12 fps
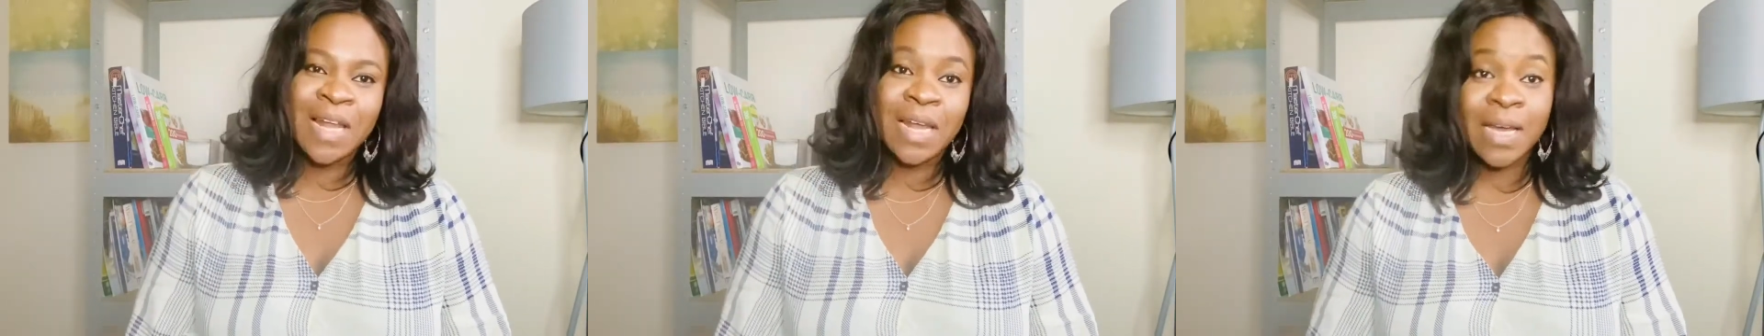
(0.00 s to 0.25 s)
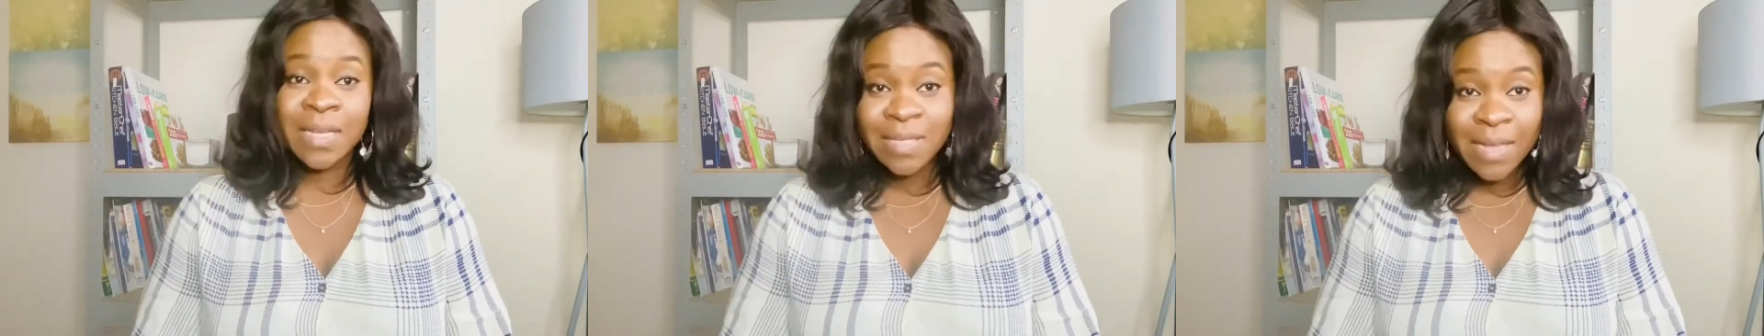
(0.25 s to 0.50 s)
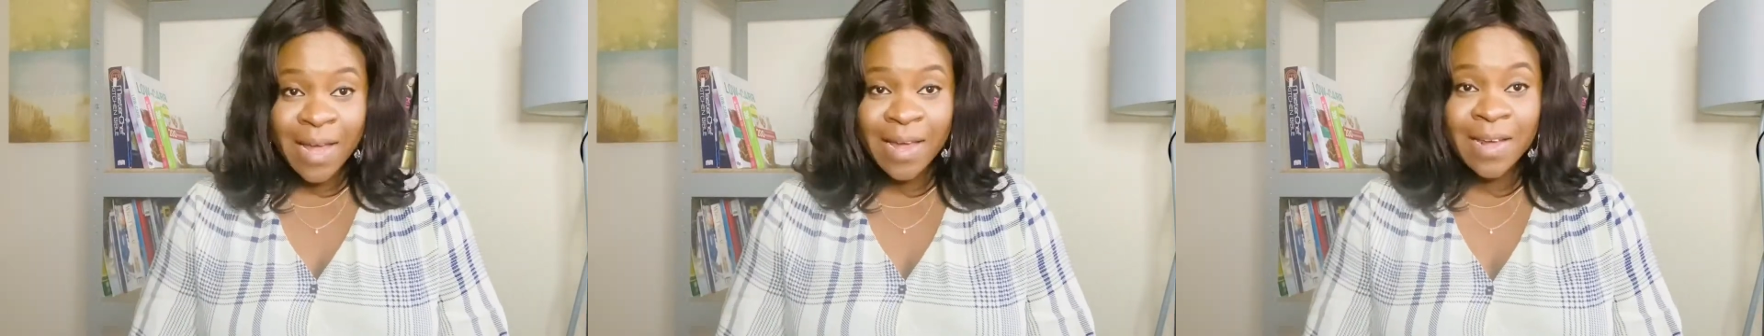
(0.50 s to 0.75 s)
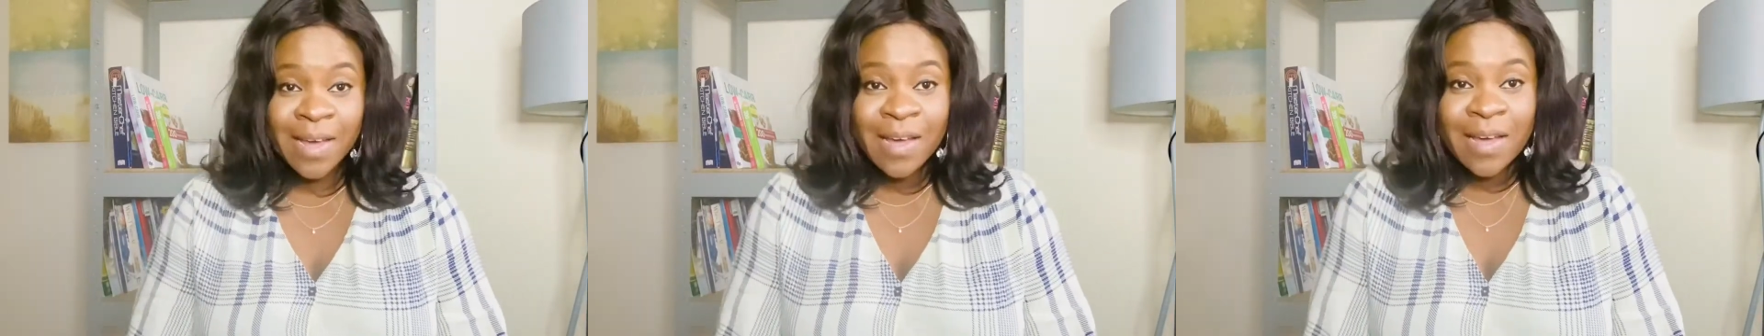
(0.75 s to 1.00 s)
Like I
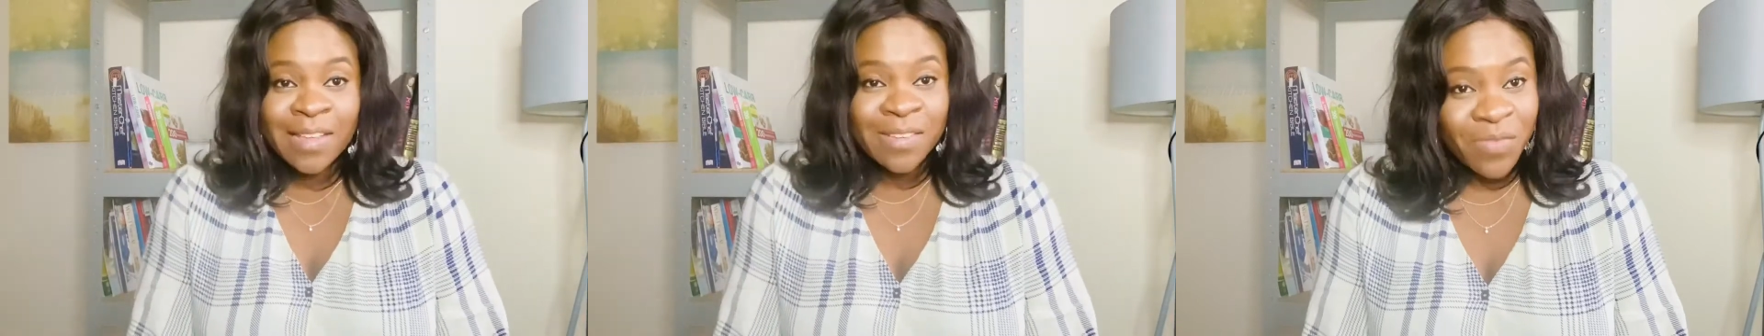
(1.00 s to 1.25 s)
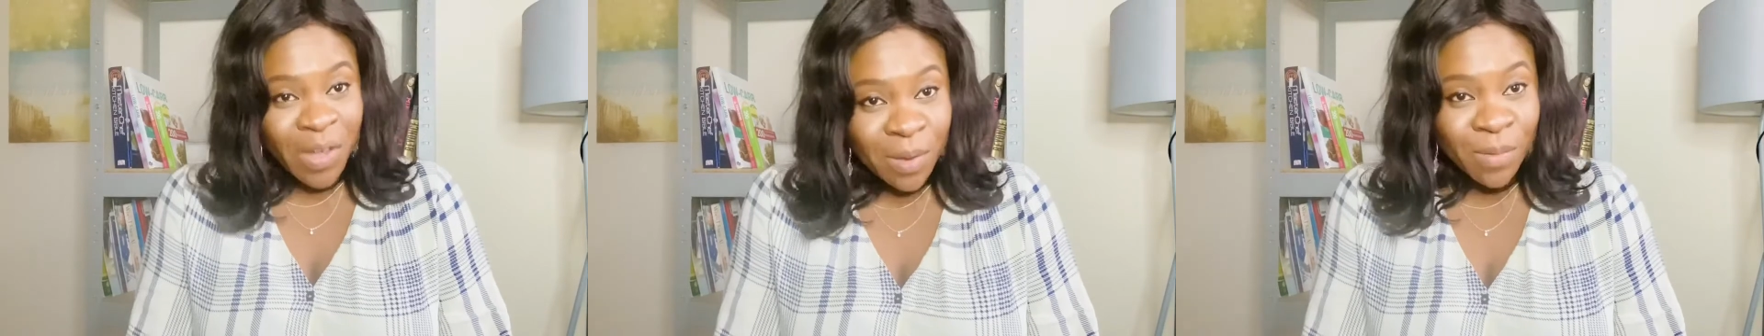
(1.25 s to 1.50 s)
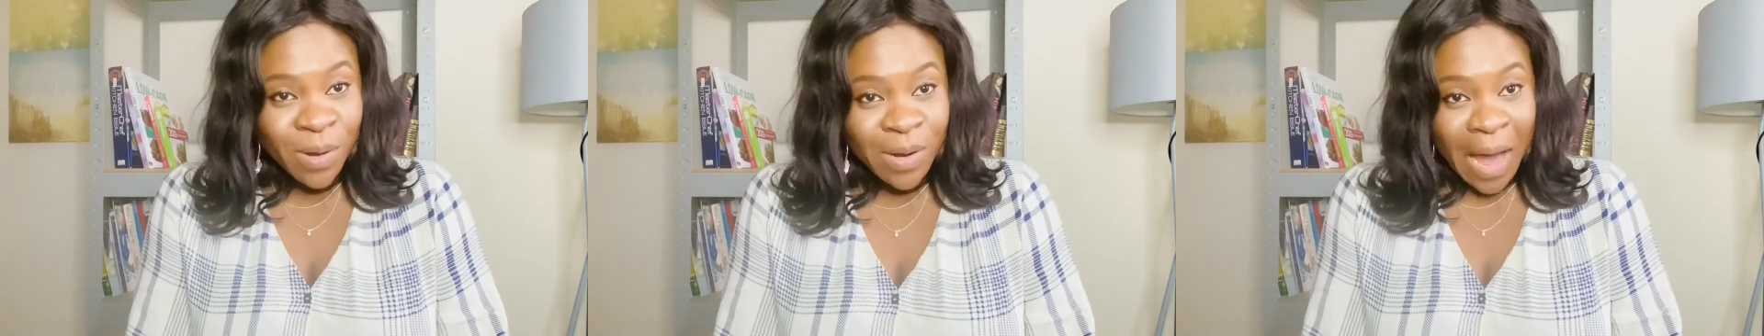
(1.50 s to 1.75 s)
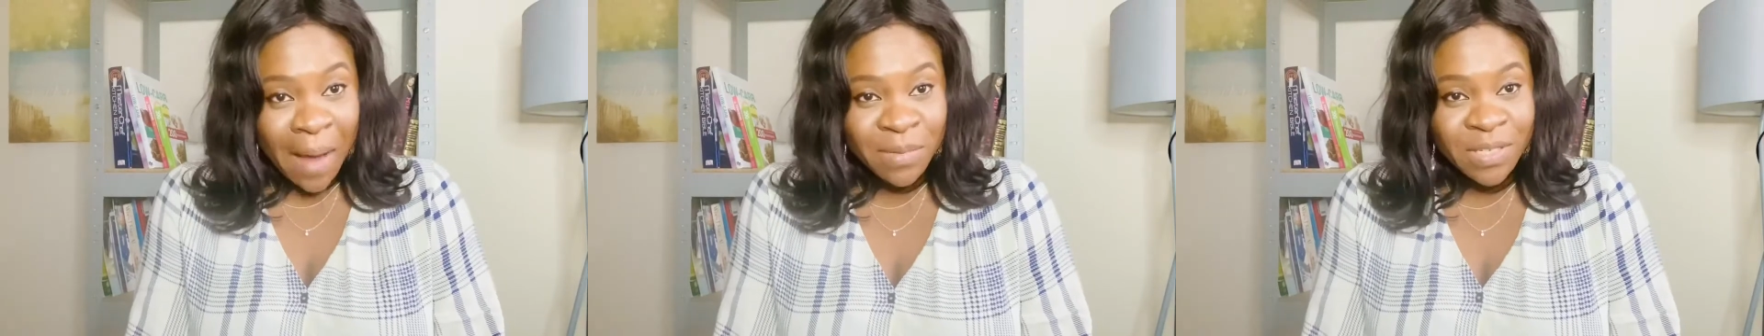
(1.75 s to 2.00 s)
said, it's available
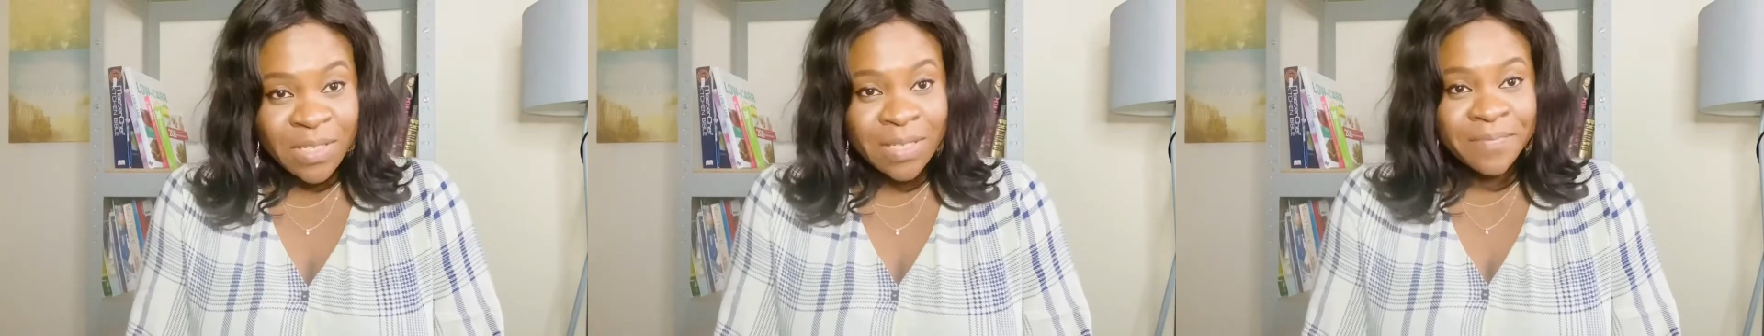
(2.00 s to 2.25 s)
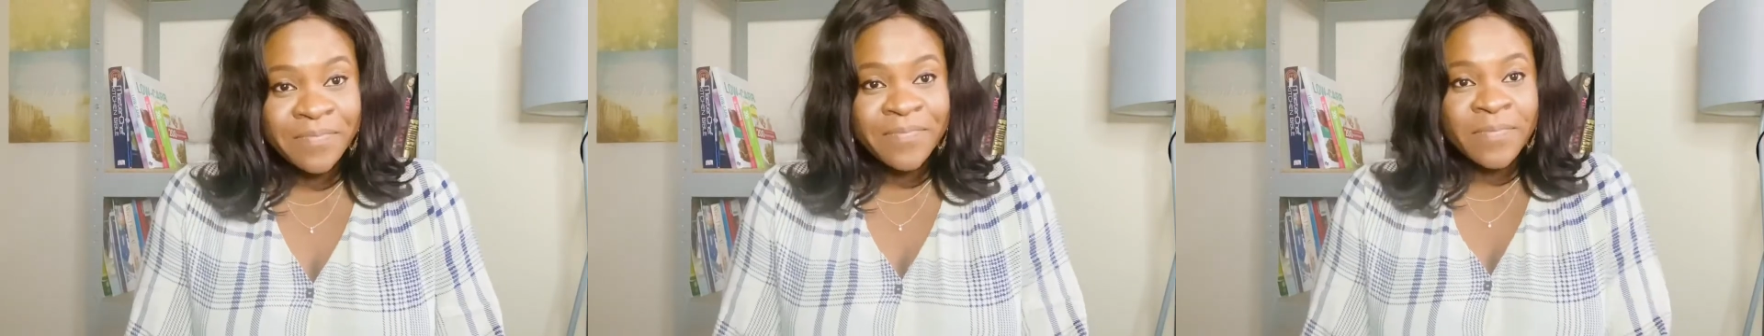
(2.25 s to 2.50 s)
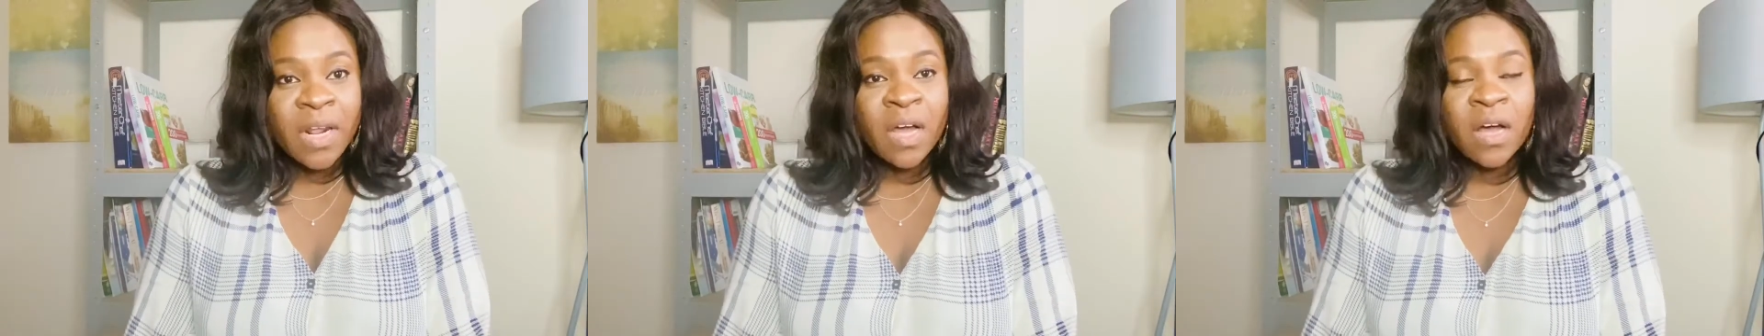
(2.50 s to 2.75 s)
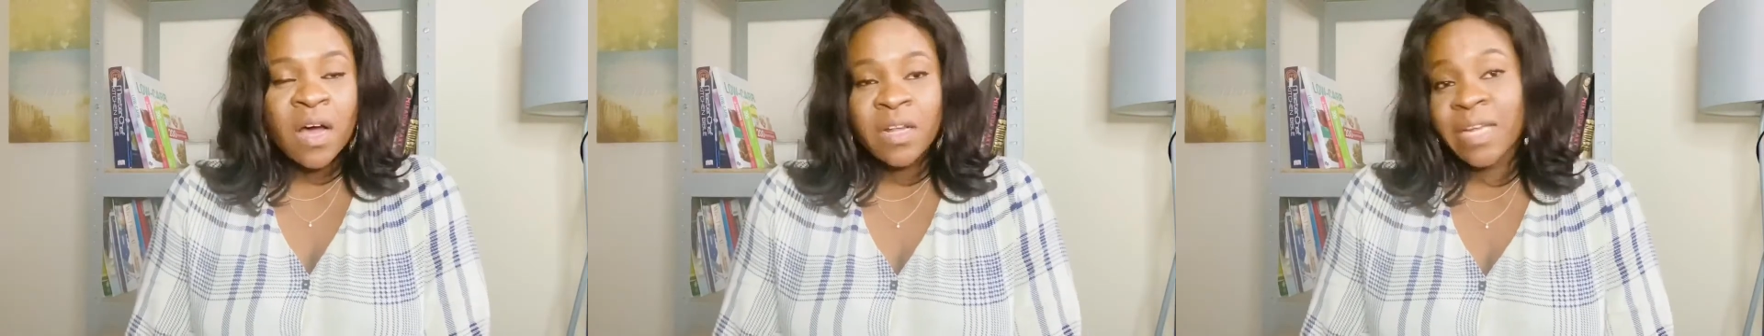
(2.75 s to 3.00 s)
on Amazon
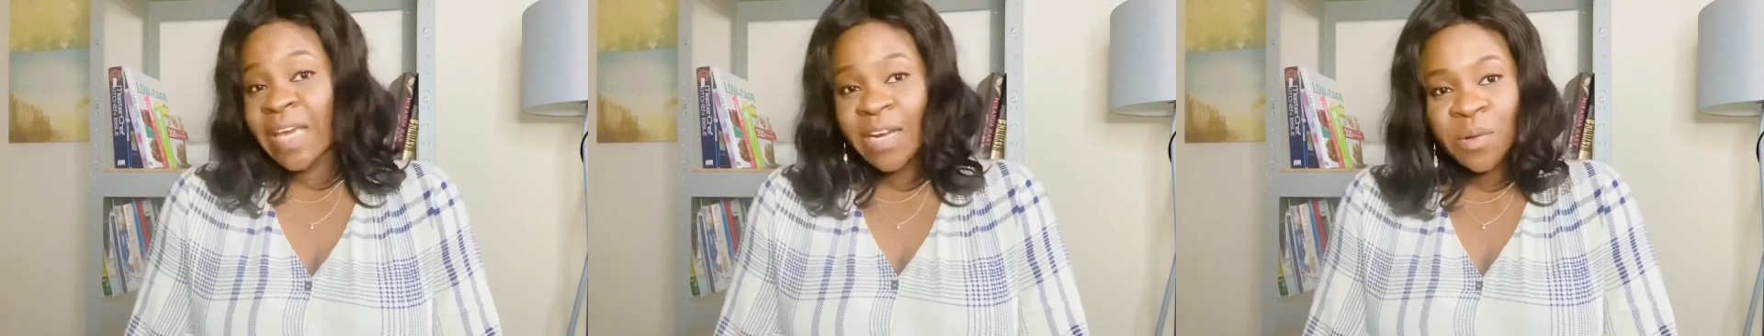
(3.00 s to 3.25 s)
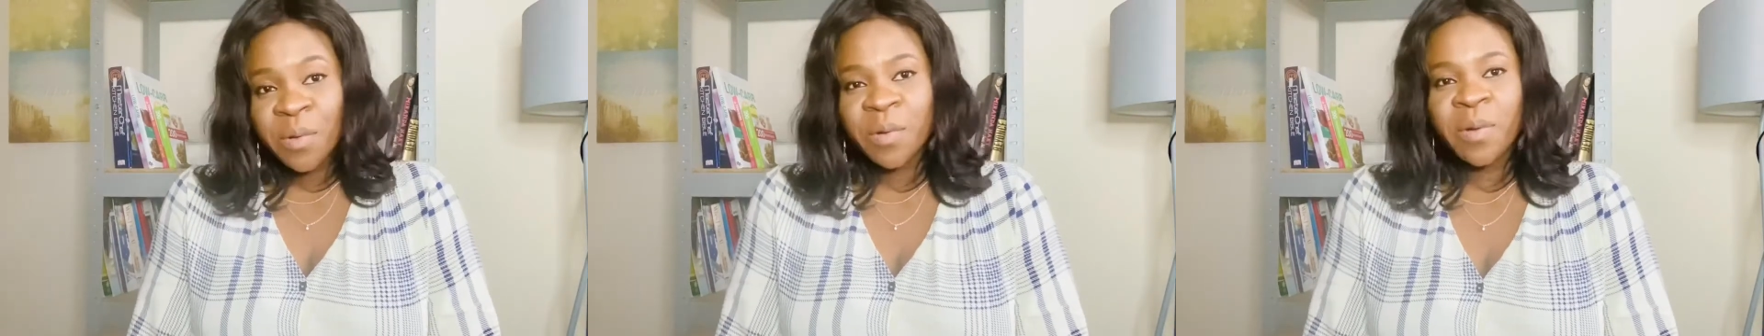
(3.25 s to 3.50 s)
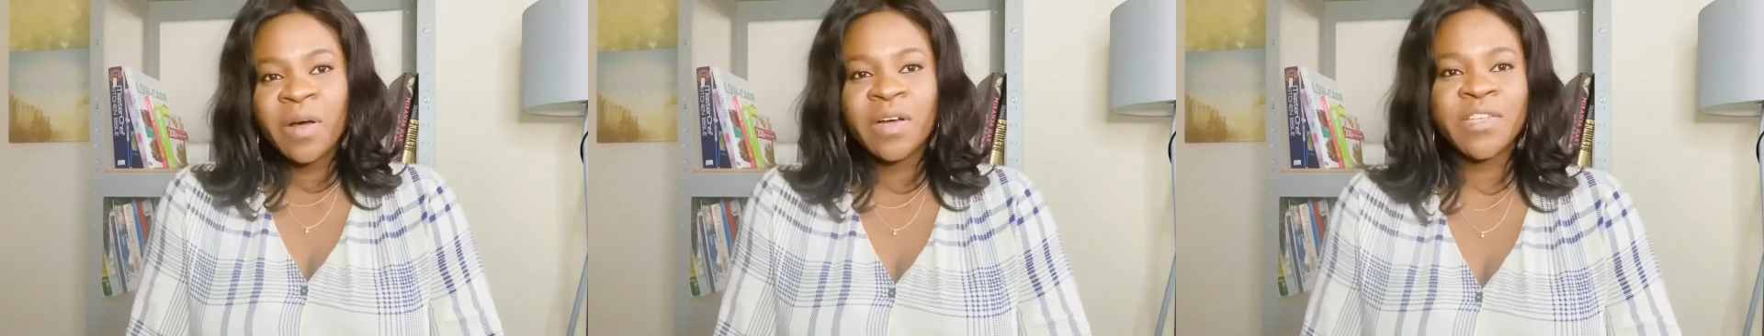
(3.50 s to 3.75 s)
and Kindle.